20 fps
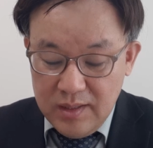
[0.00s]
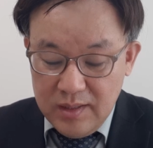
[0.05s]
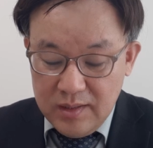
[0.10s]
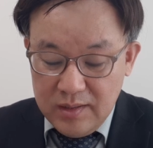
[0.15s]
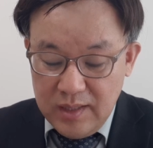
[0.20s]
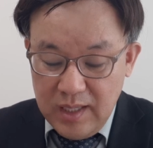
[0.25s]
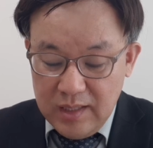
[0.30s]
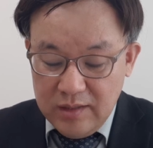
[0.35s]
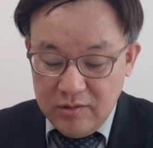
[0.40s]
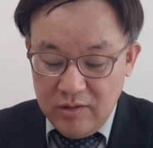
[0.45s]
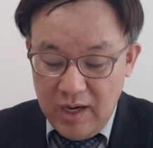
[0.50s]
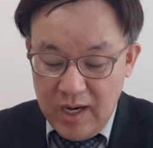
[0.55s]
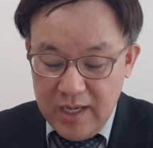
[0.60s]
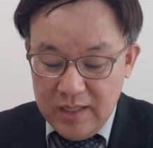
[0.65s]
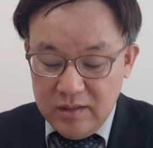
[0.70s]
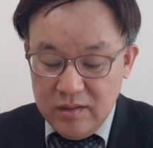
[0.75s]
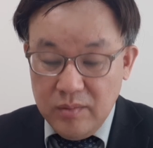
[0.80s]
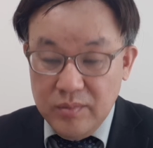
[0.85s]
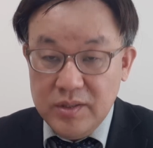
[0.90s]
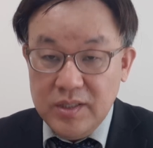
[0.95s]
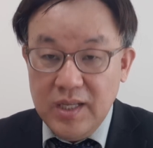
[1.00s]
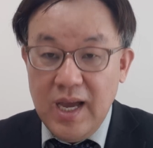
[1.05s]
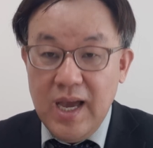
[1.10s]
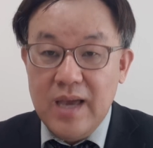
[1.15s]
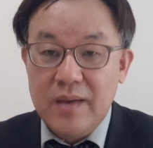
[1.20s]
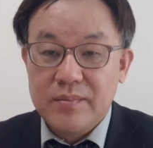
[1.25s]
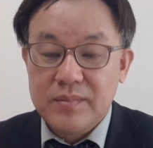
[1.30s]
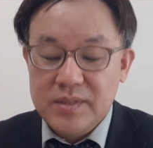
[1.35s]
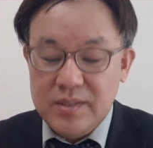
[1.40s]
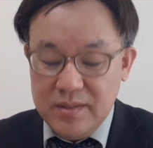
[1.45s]
that kind of
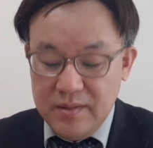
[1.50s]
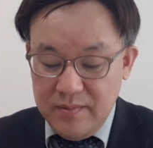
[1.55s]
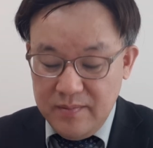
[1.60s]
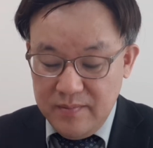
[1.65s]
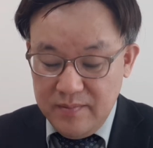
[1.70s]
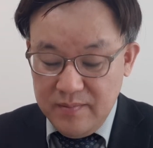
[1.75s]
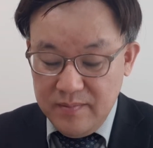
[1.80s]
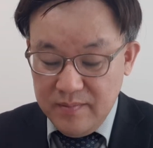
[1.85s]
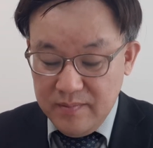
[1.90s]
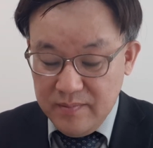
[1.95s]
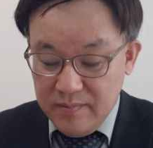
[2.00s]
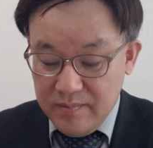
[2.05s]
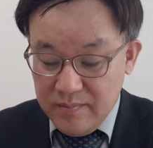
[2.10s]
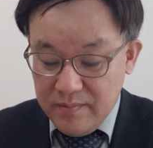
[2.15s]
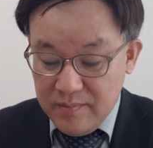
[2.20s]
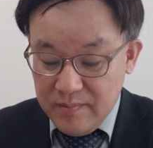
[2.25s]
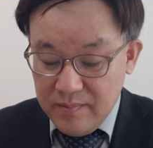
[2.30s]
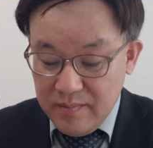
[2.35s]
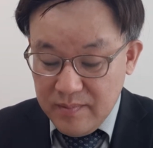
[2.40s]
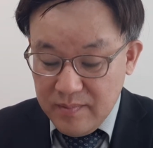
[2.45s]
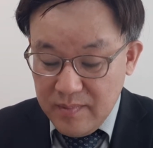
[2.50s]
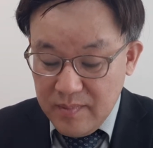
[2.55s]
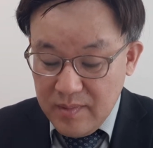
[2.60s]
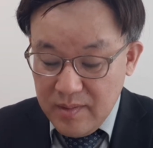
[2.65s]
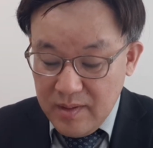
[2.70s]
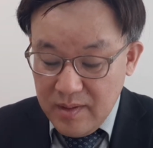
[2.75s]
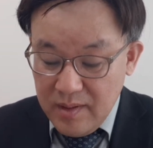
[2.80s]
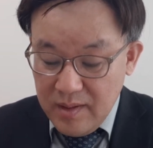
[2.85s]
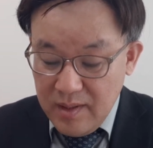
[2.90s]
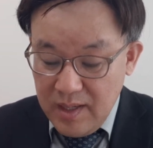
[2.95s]
times.
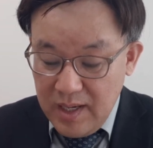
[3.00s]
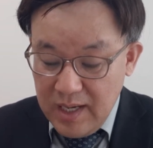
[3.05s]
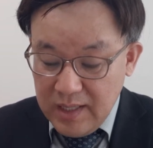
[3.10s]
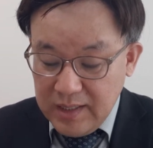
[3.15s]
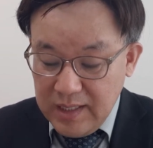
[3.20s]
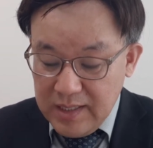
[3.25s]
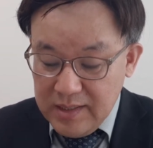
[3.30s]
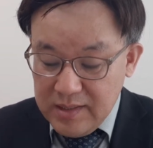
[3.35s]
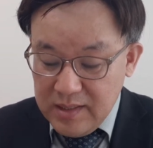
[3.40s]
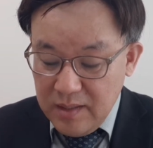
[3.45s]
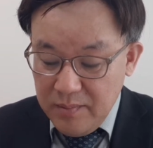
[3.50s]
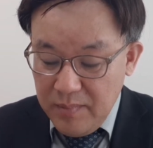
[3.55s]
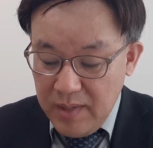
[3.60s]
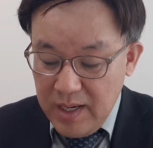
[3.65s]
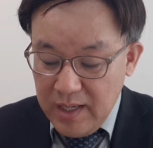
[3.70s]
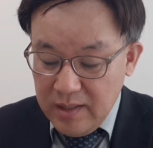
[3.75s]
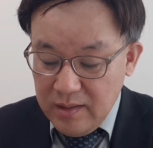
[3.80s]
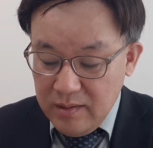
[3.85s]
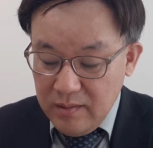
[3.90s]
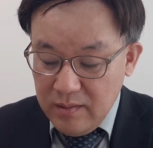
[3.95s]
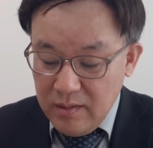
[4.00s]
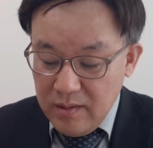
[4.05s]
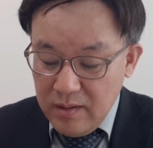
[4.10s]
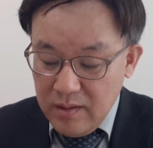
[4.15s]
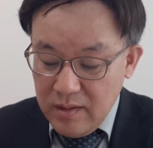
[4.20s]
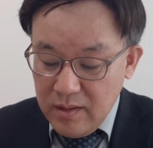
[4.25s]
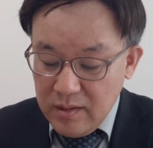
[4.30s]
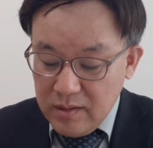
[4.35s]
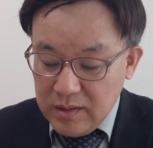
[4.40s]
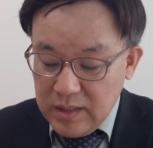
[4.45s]
I can see my
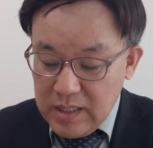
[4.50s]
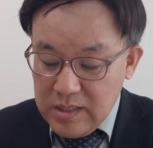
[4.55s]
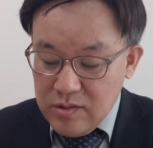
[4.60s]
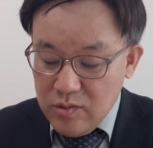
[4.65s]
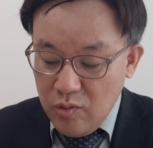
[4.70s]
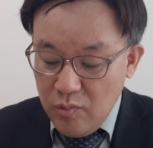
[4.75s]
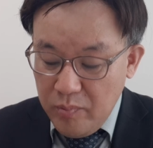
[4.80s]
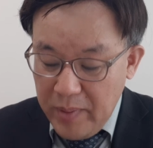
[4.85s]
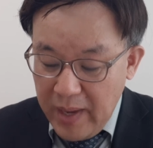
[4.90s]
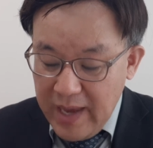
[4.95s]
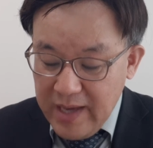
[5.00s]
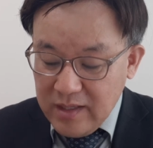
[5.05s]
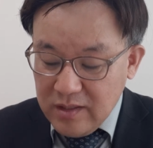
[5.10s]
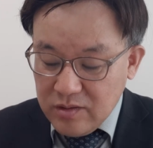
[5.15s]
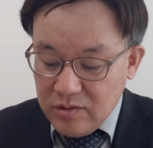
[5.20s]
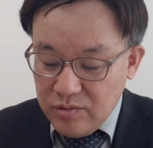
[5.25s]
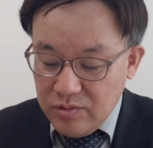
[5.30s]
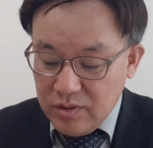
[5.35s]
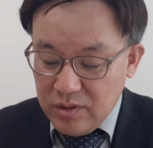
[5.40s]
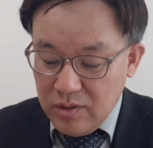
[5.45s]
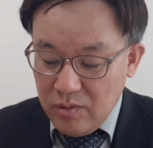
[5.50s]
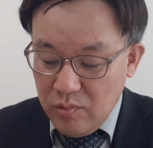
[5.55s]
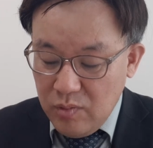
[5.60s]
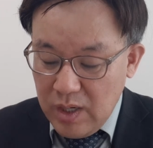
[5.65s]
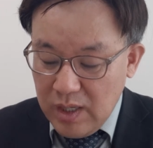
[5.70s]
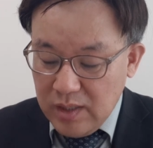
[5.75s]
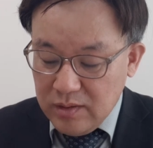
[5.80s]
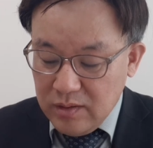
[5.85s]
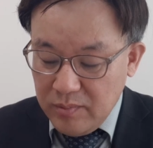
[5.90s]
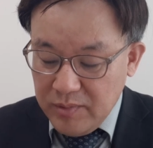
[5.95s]
disobeying to the
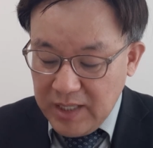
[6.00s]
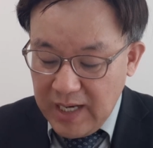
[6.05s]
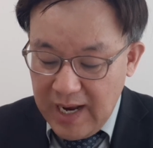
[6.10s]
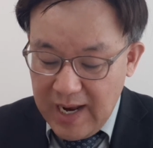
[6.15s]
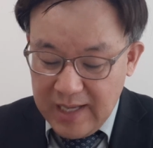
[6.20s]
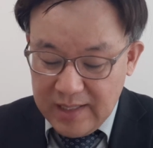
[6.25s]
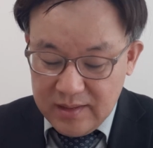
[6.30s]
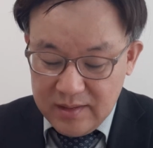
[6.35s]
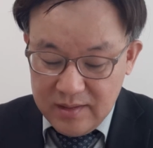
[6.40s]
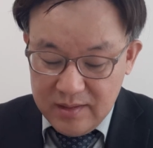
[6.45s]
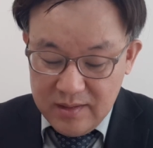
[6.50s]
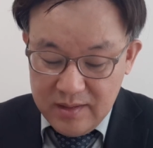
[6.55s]
word of God.